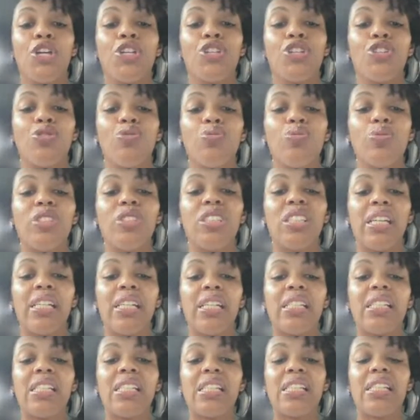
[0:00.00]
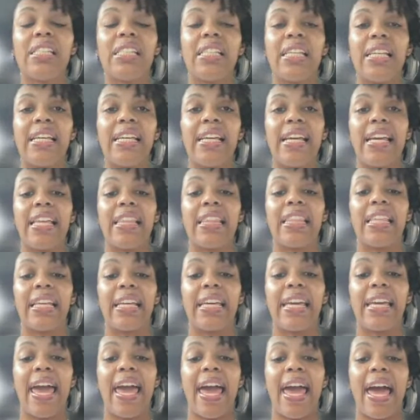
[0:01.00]
you tend to see in the
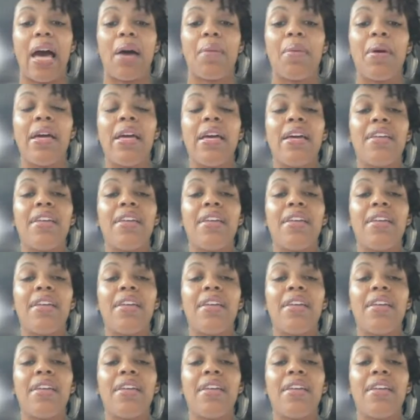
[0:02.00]
gap